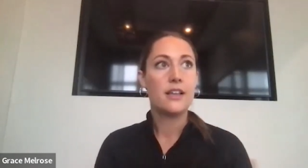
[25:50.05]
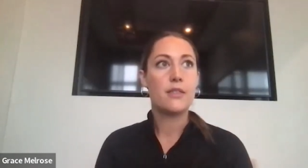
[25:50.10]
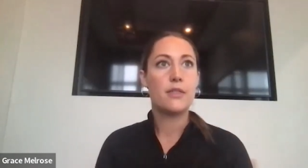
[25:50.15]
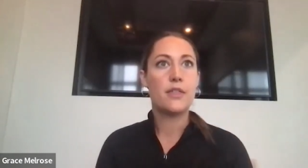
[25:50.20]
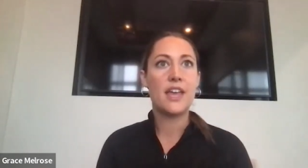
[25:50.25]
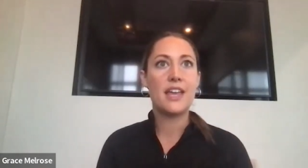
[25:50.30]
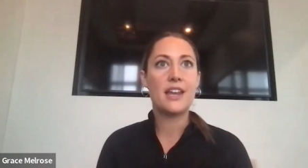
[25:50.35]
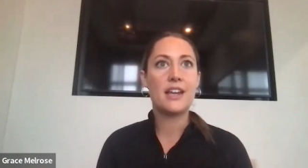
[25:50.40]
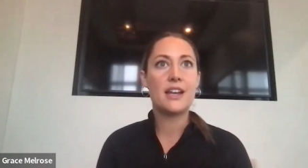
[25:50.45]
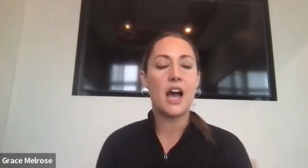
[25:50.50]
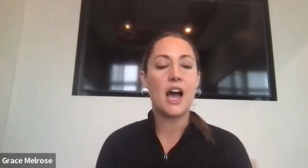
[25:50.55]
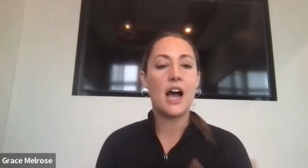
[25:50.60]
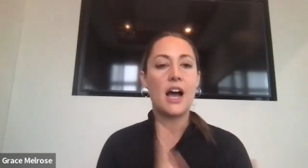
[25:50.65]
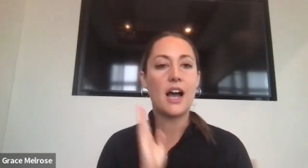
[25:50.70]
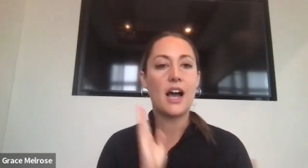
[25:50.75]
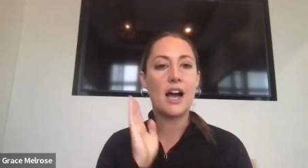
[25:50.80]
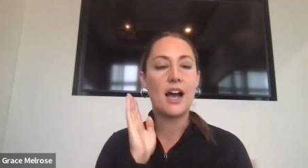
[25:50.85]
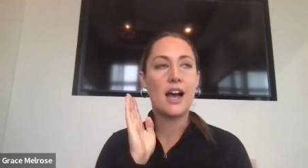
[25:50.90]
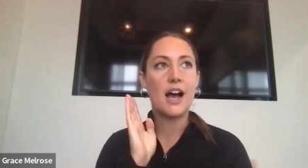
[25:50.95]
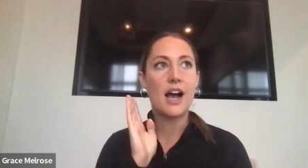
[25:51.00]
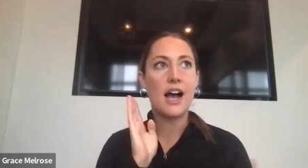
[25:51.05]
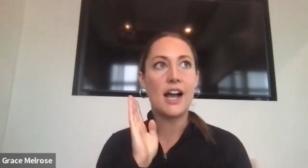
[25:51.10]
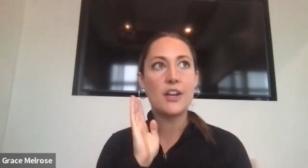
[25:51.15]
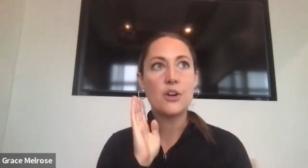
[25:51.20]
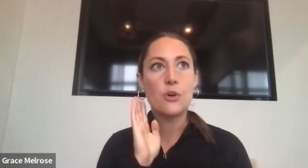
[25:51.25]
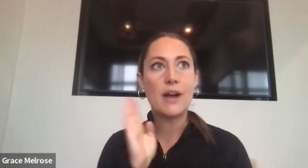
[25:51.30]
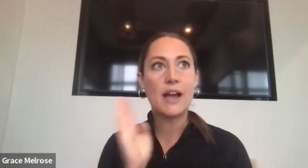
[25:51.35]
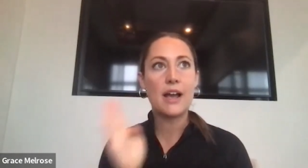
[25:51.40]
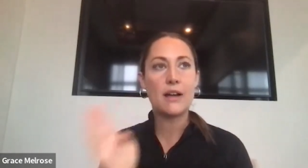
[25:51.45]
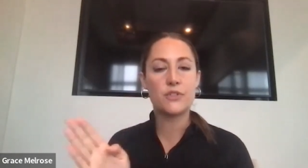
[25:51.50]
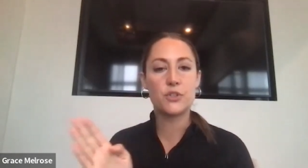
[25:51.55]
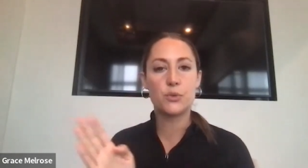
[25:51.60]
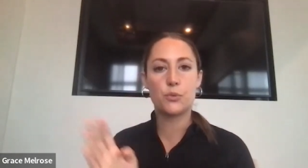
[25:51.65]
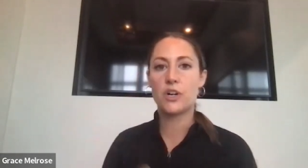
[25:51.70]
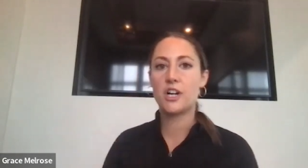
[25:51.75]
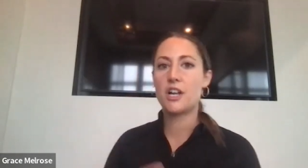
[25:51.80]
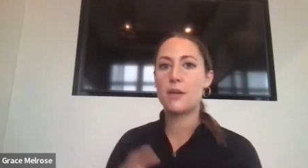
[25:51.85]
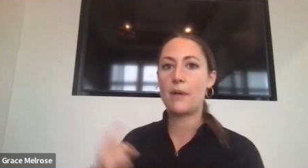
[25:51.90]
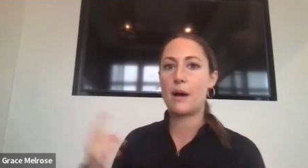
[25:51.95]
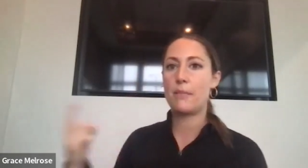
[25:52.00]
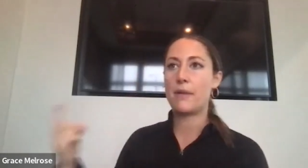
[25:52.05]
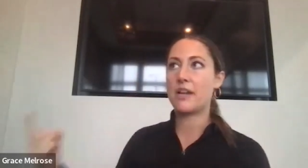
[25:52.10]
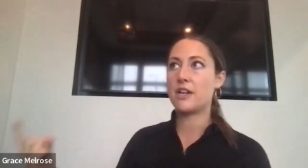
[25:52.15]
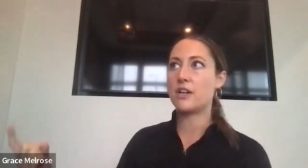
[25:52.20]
then I don't have to worry about my